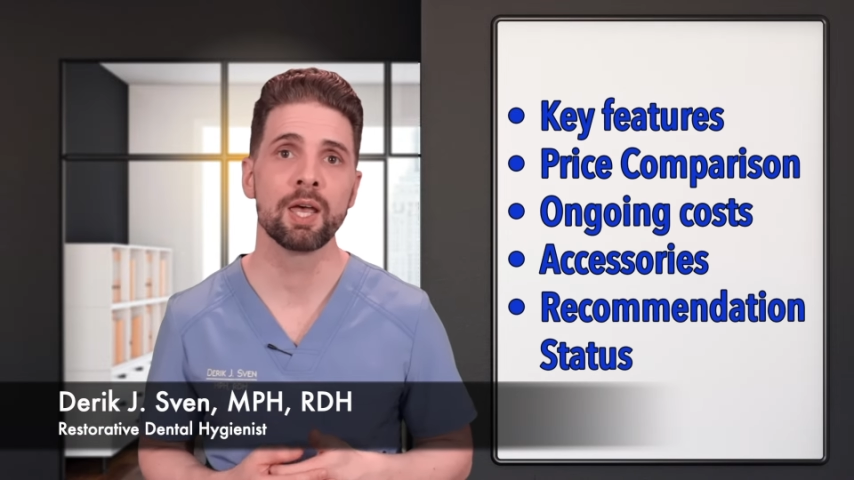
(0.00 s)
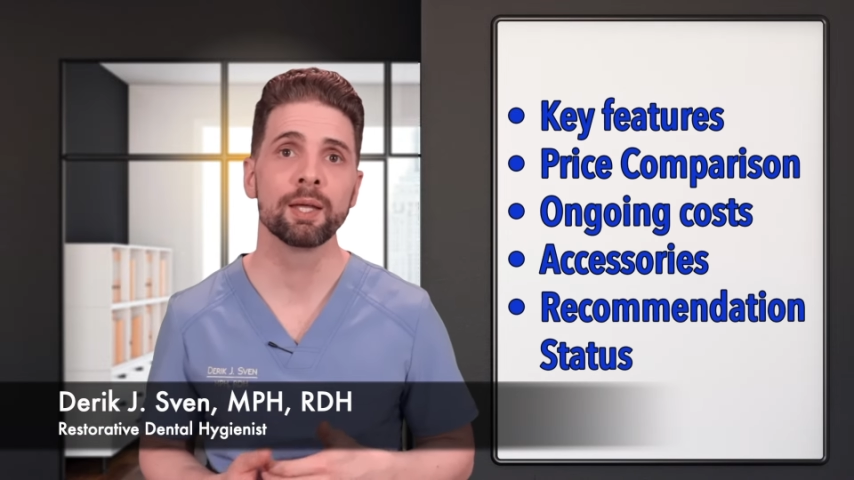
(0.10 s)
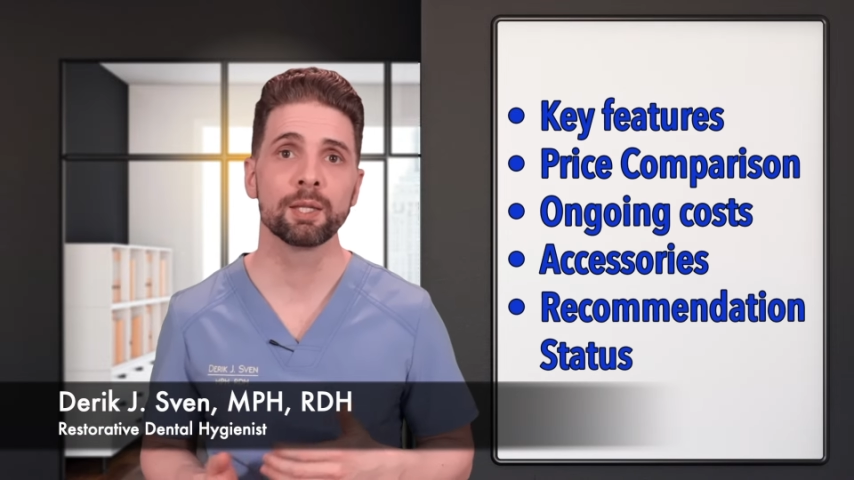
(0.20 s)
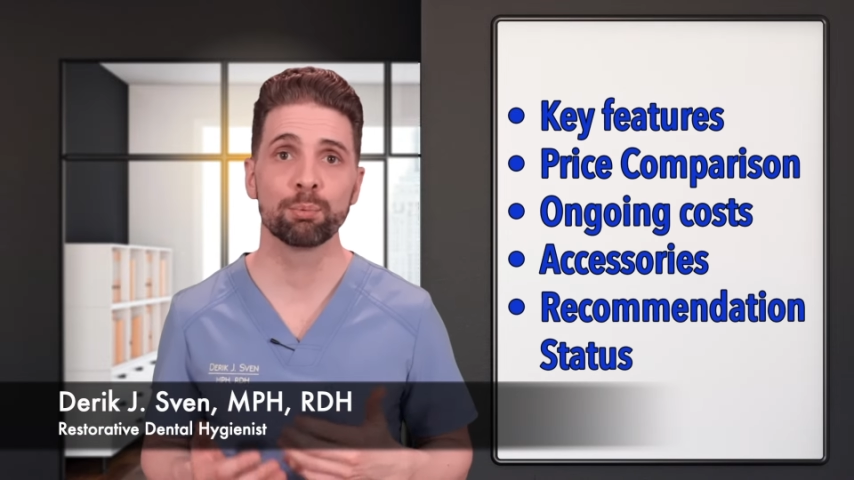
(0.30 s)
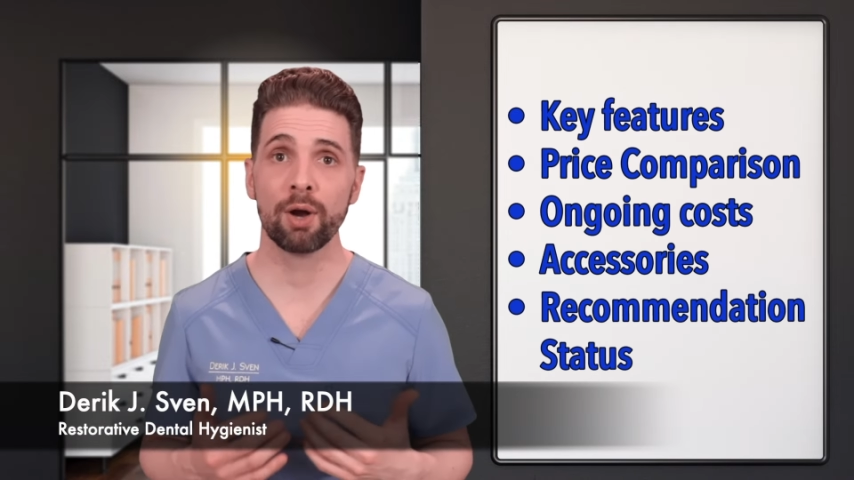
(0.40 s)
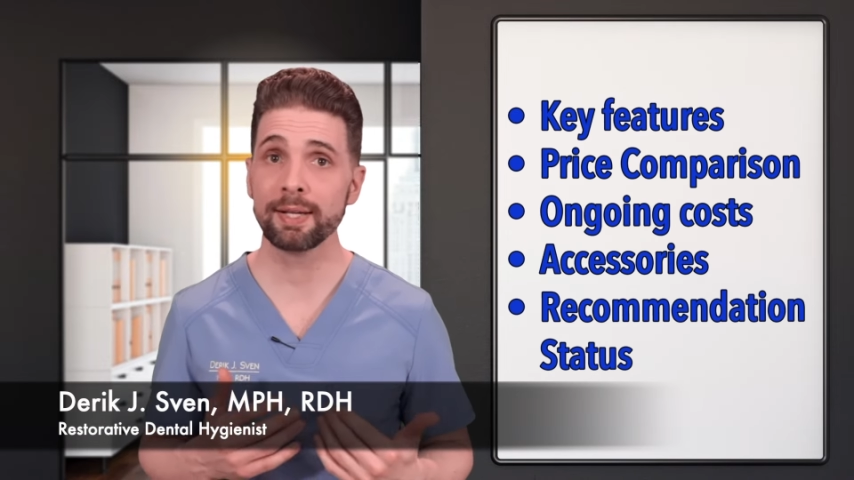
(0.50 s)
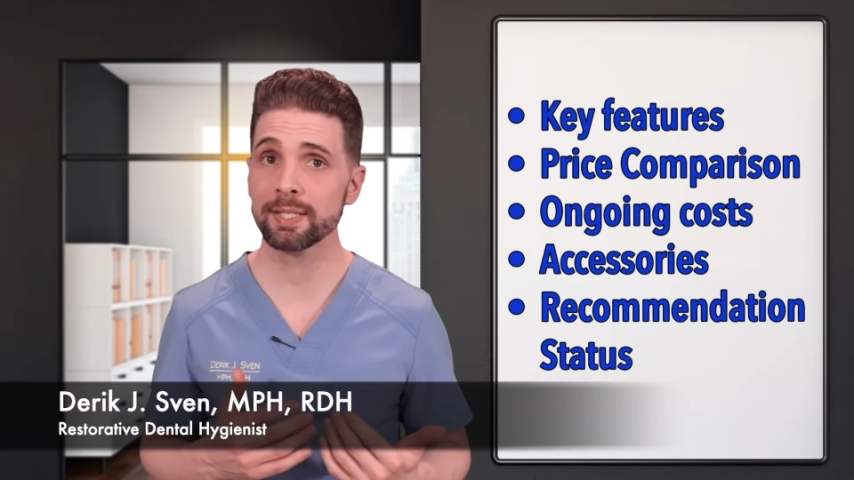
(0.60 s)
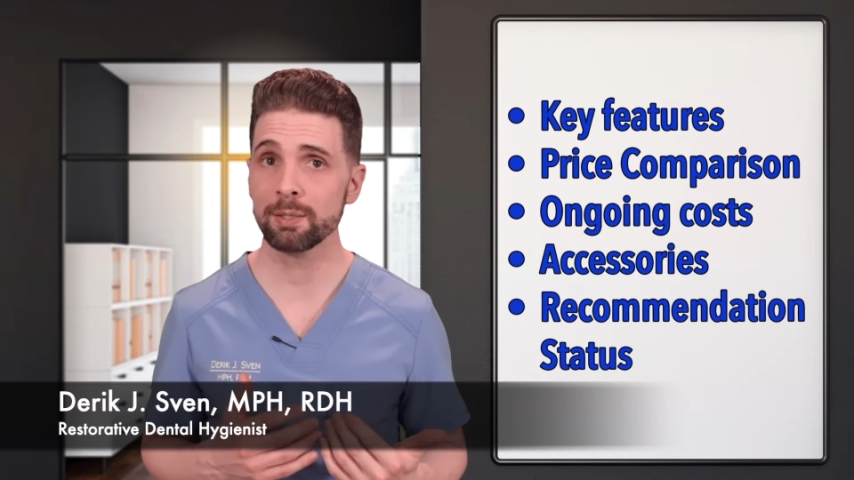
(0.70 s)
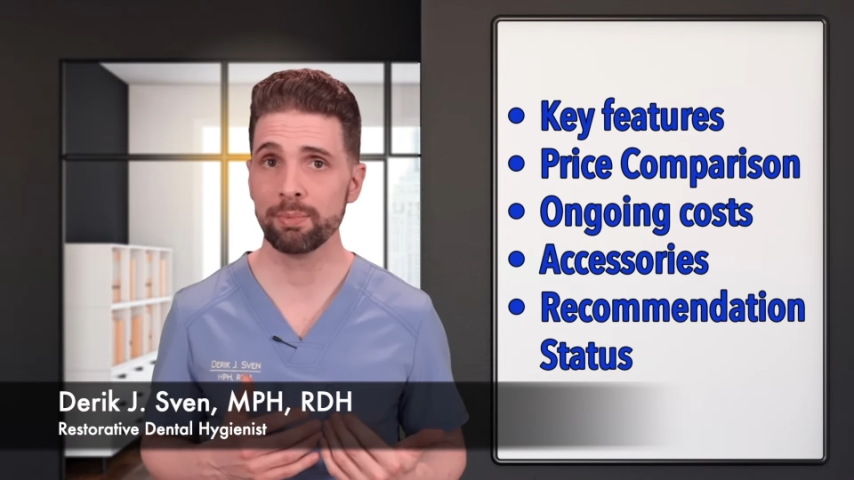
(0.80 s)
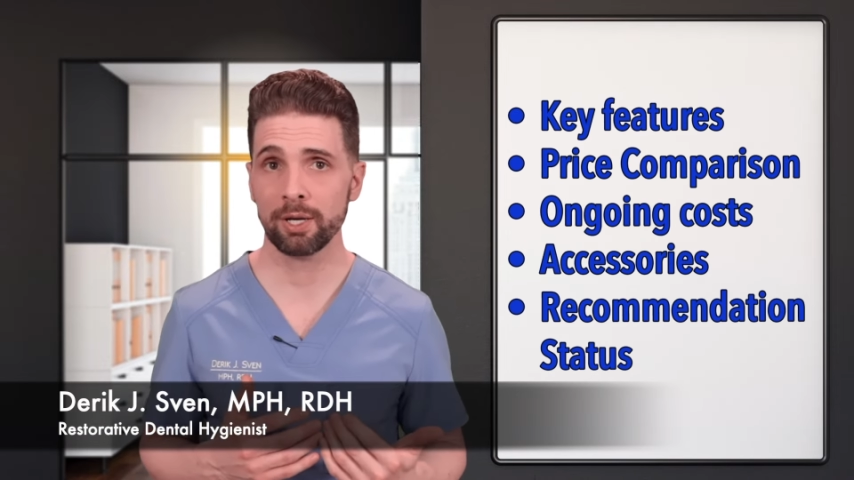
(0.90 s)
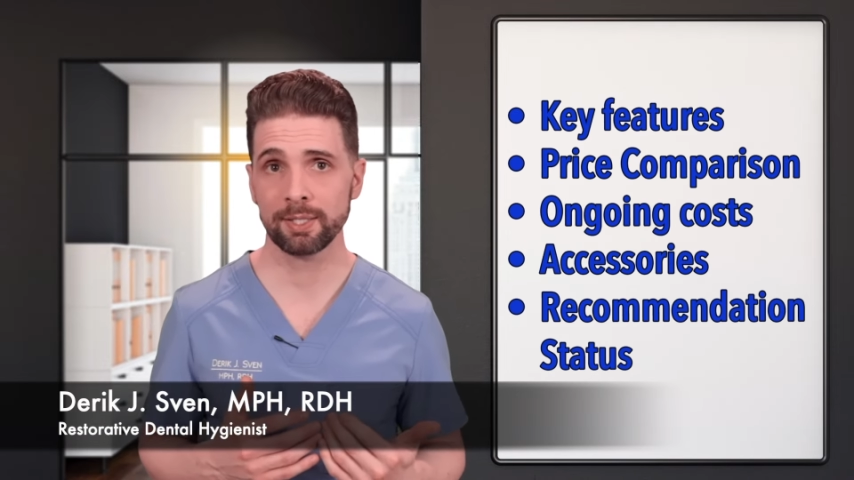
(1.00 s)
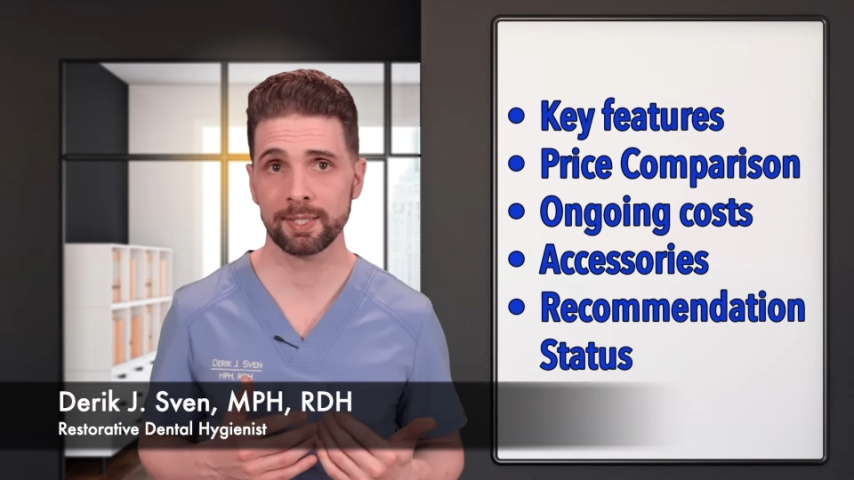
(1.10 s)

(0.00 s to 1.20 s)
the price compared to